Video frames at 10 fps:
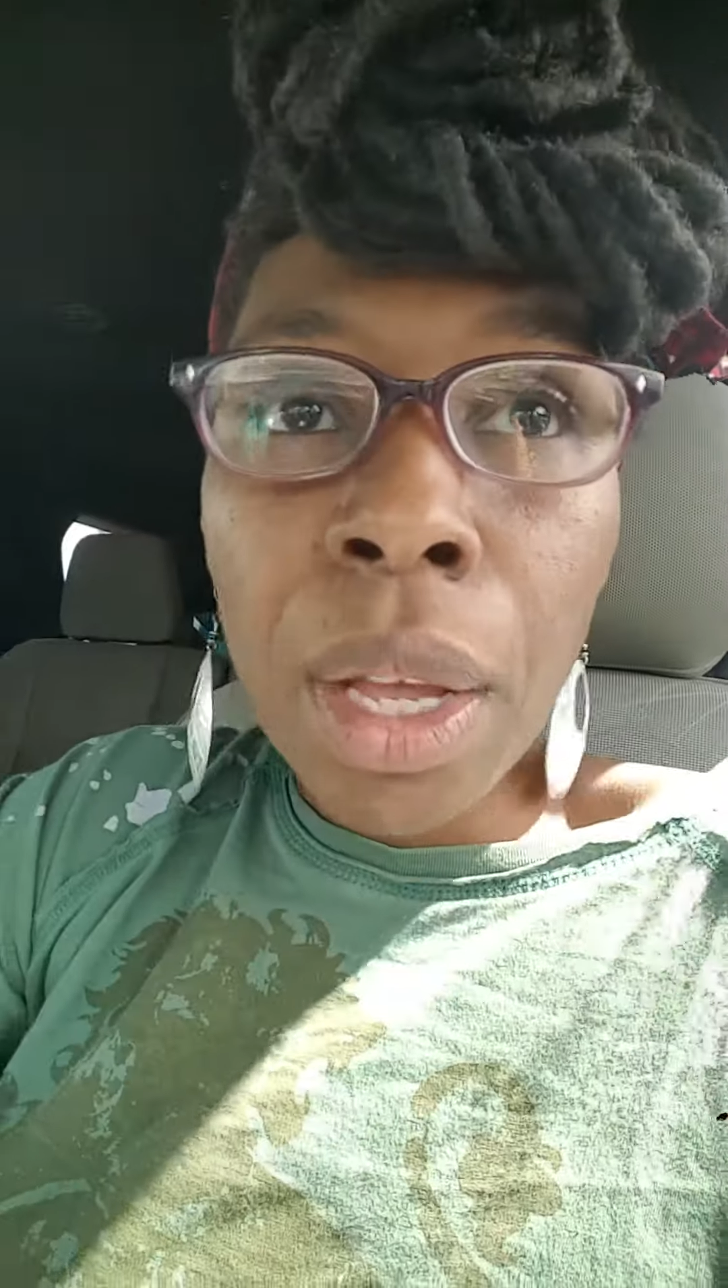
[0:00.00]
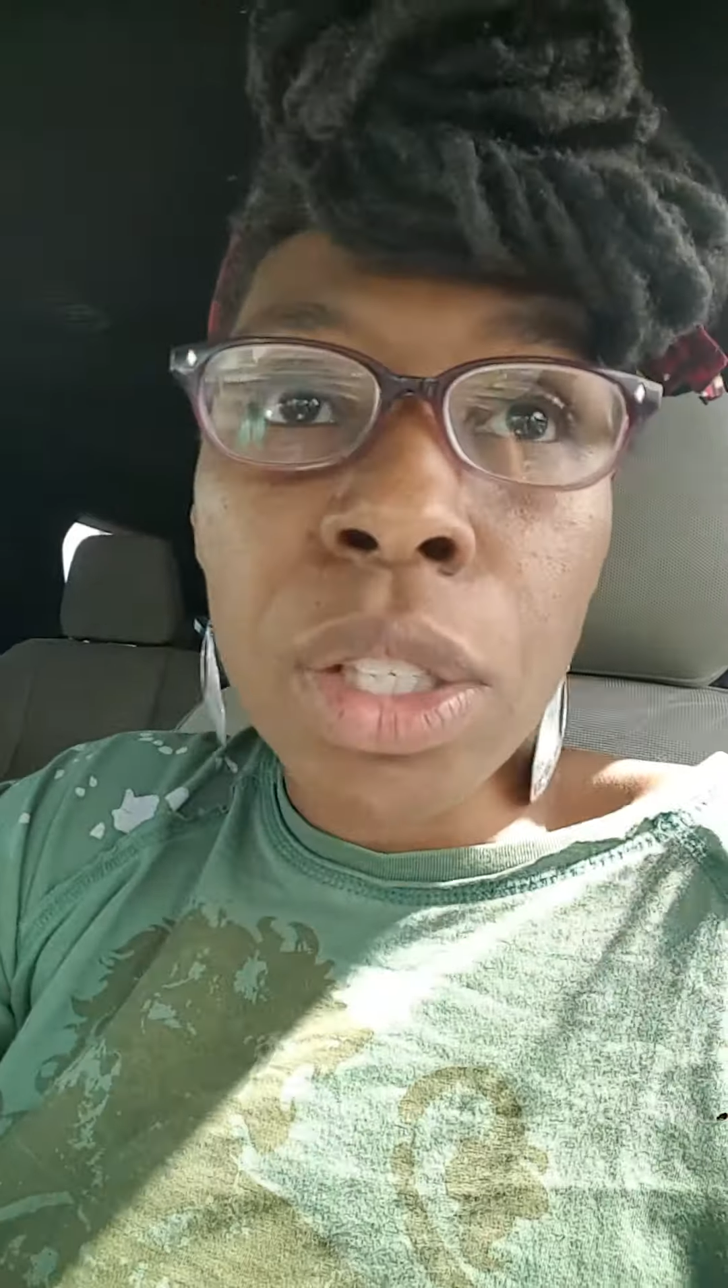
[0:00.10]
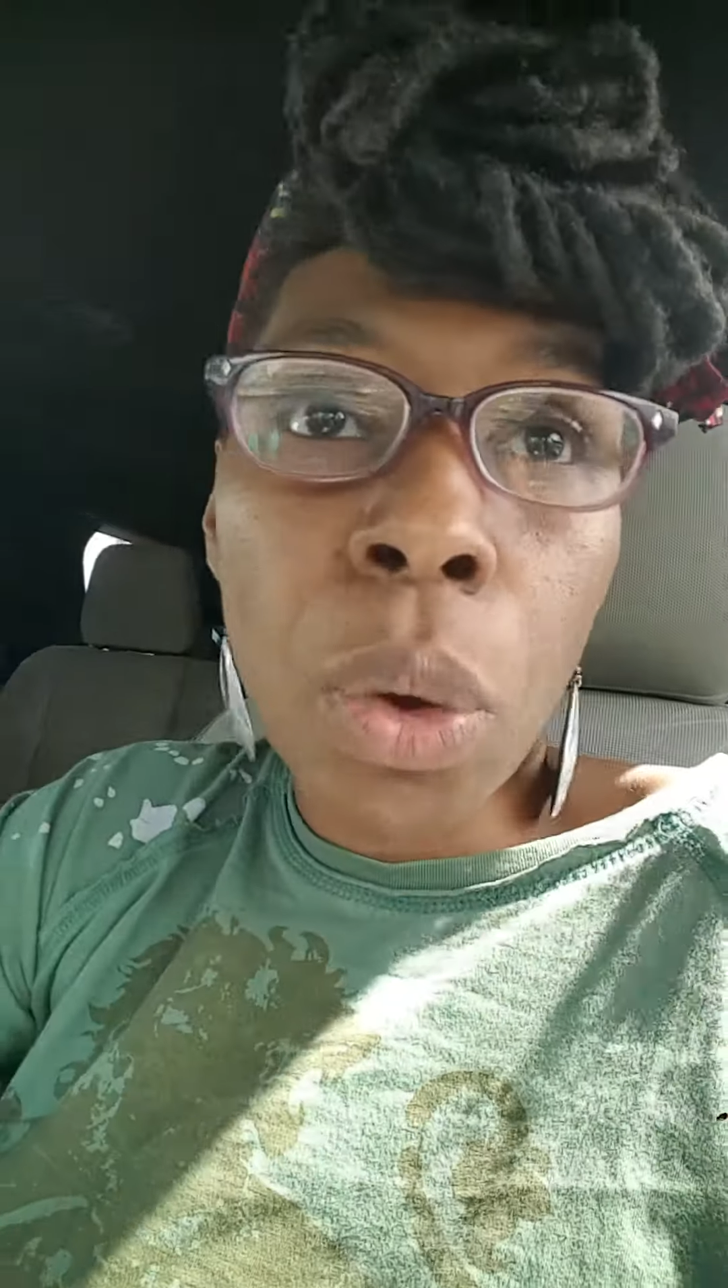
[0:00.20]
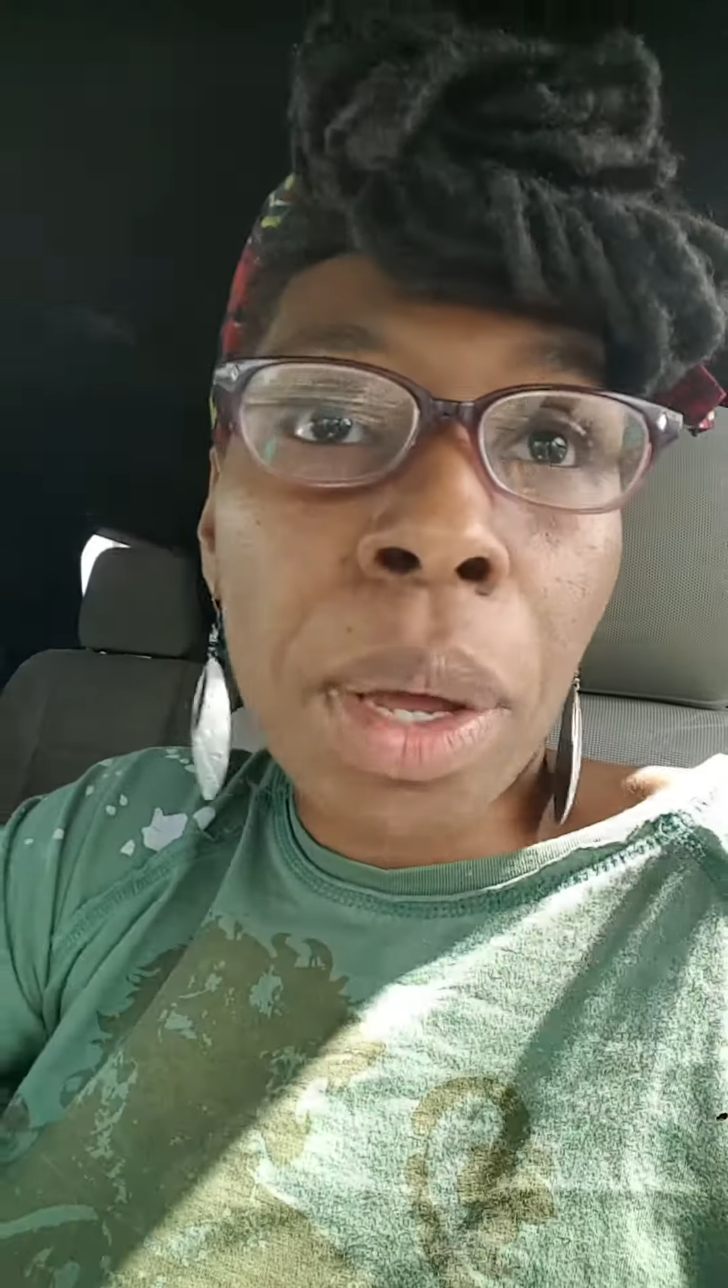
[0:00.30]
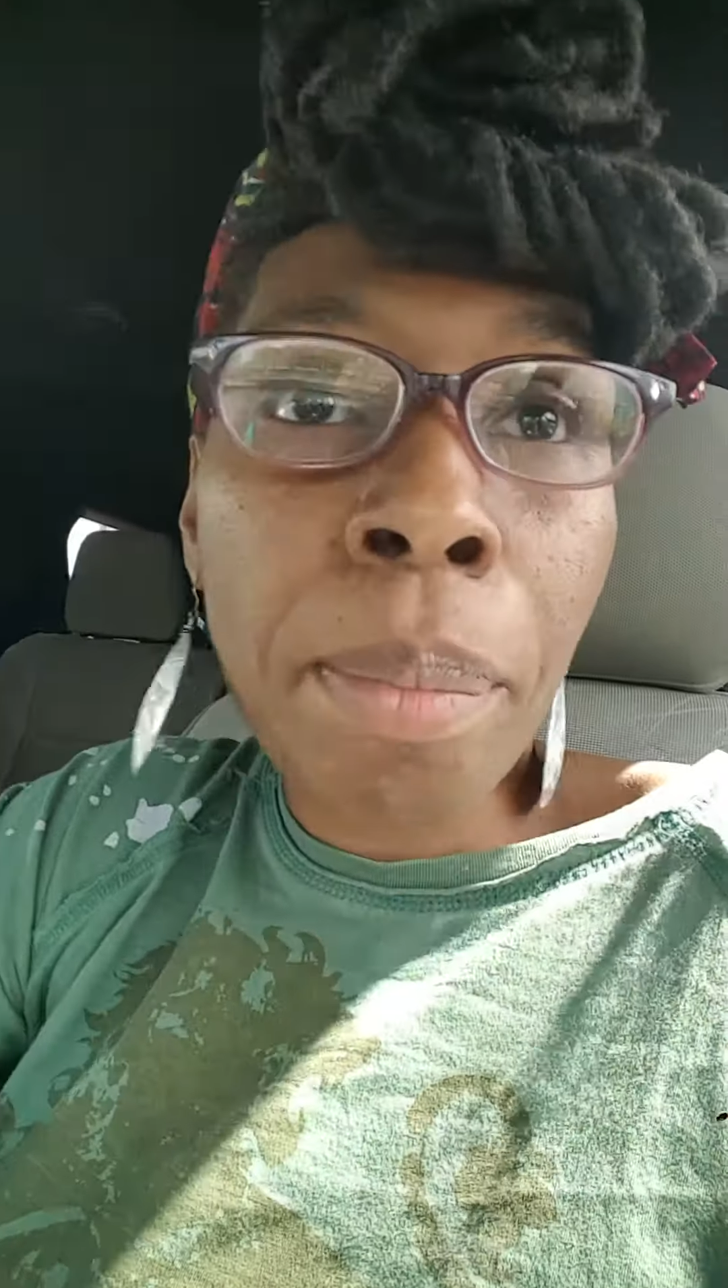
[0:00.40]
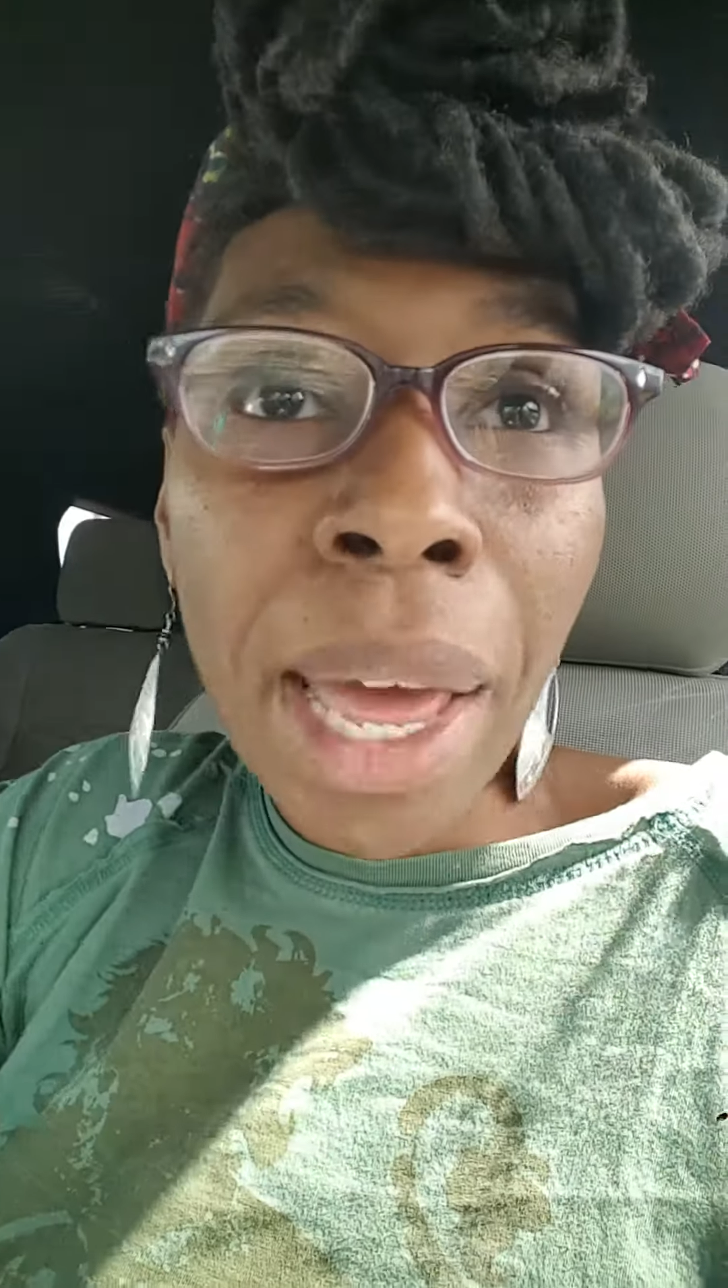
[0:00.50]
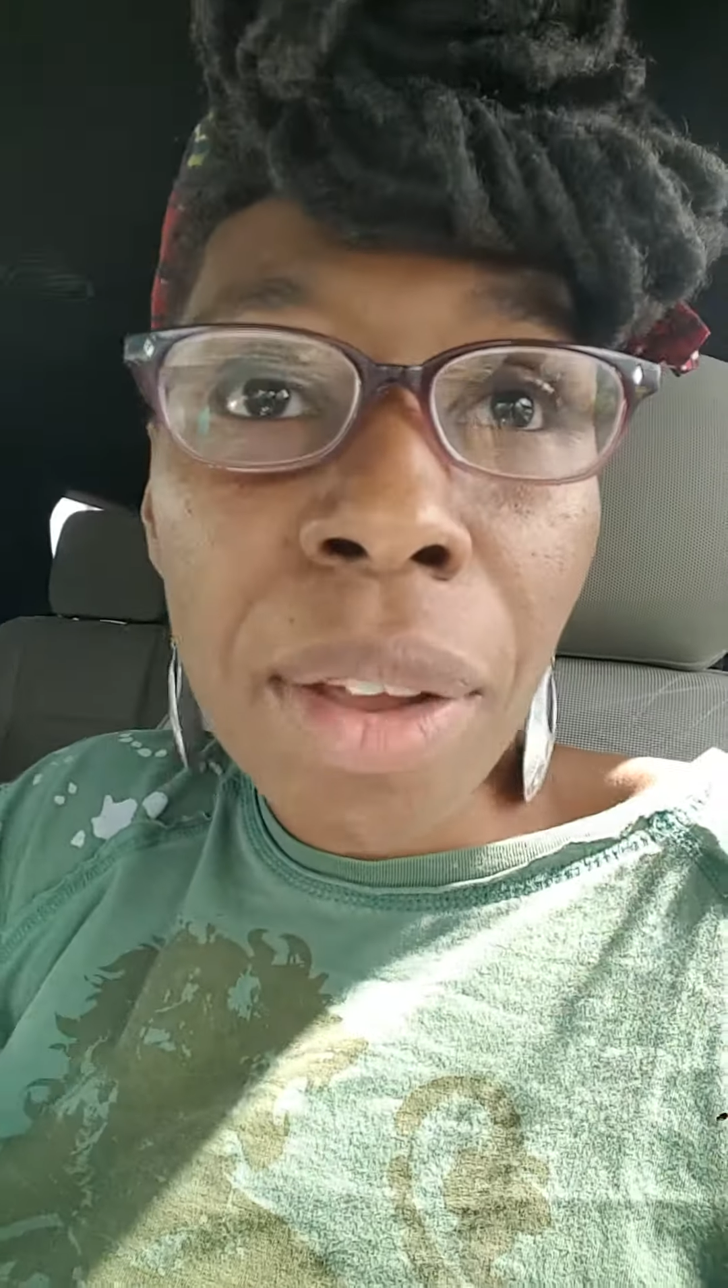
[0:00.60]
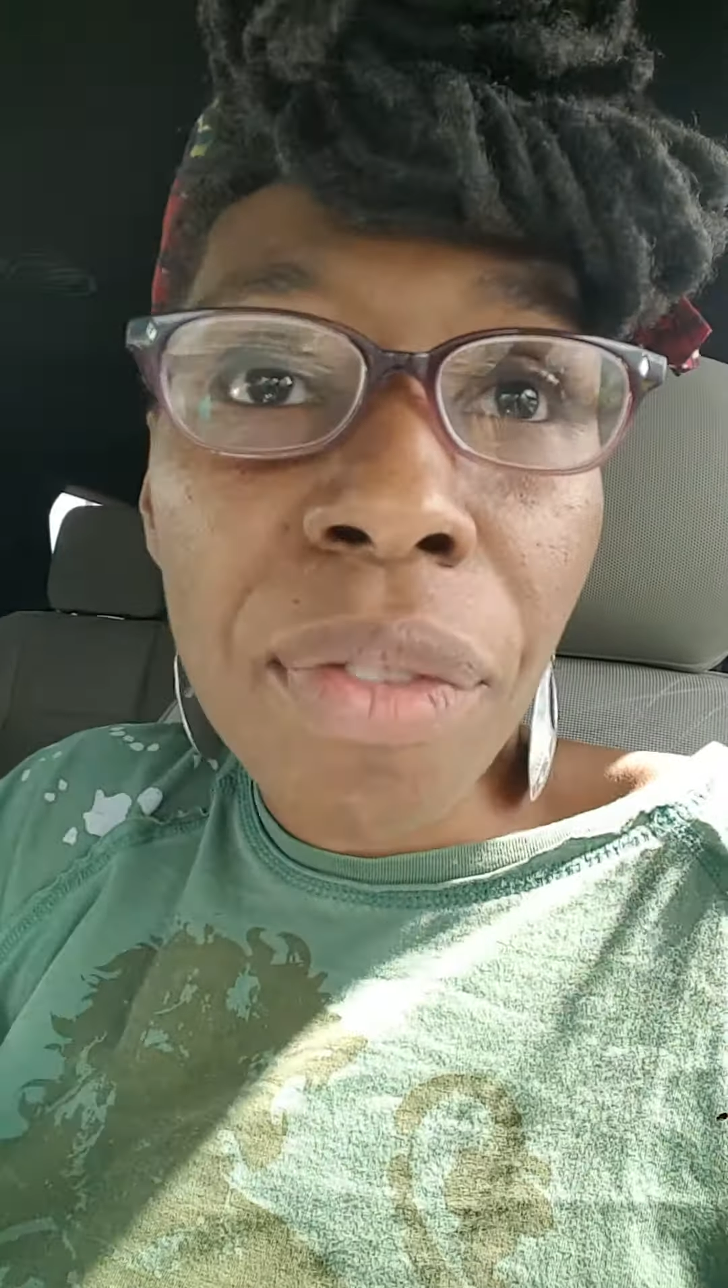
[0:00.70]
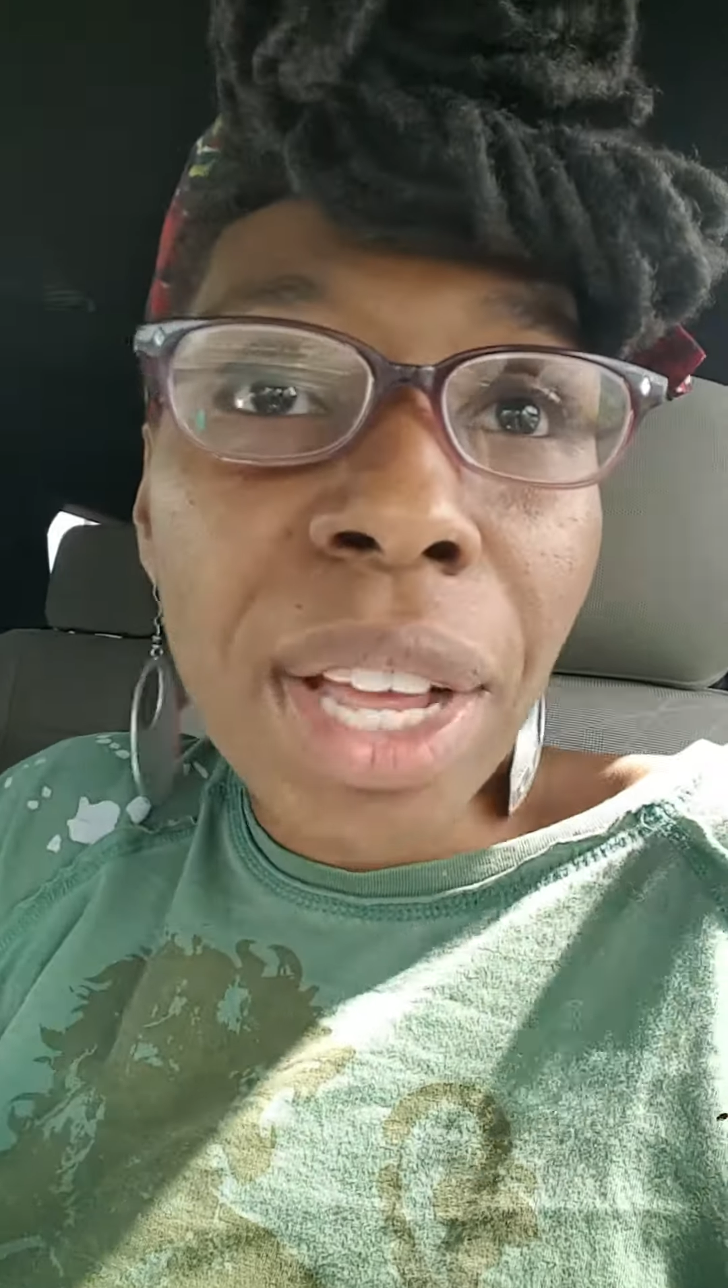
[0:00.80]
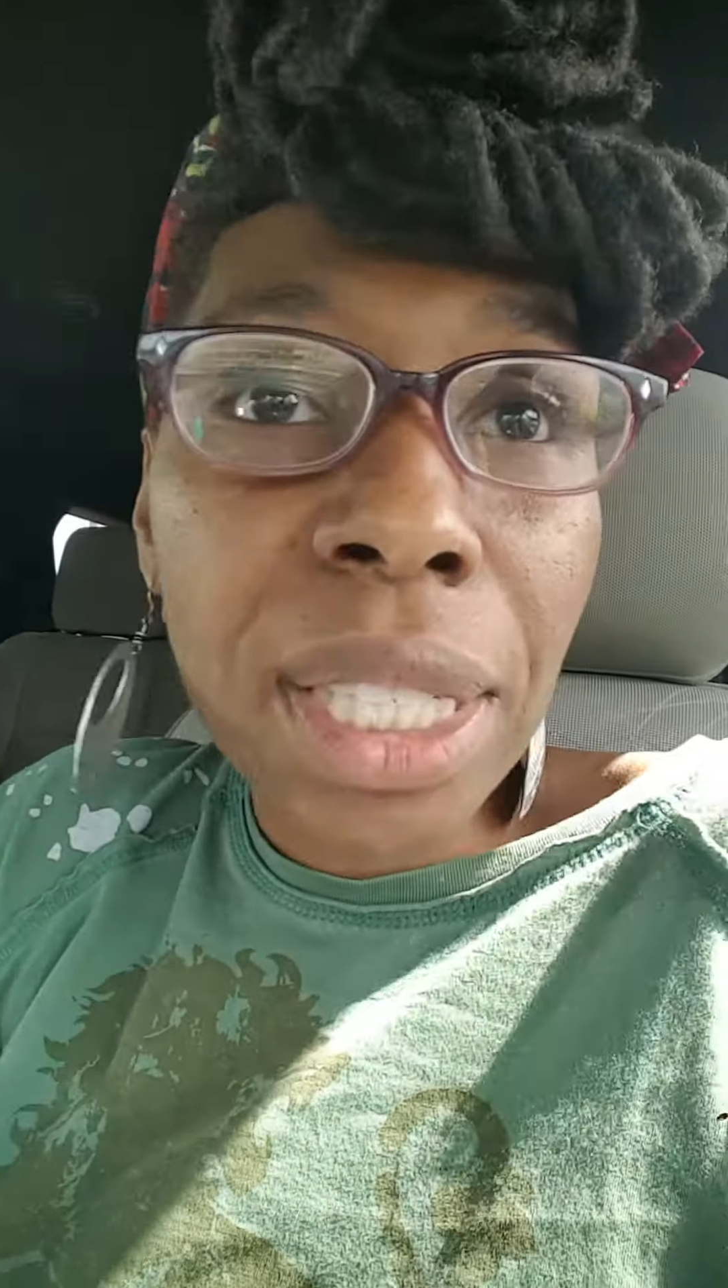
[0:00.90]
So it
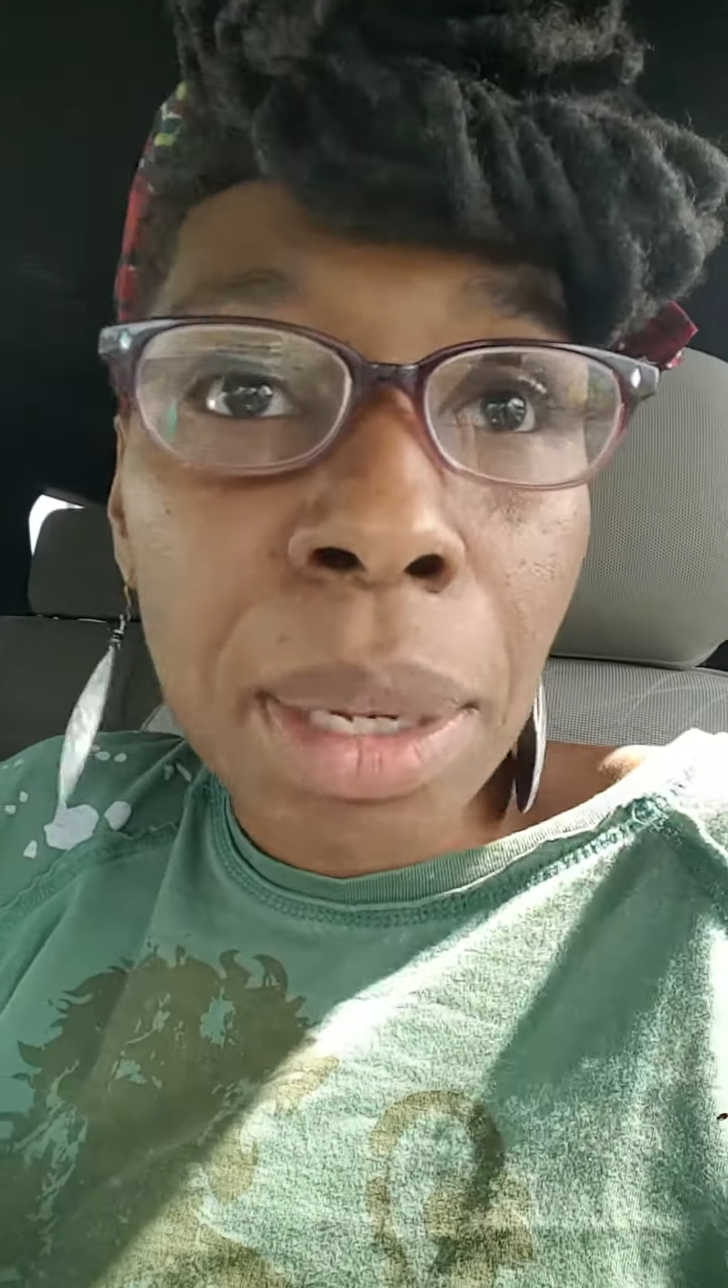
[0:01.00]
manifests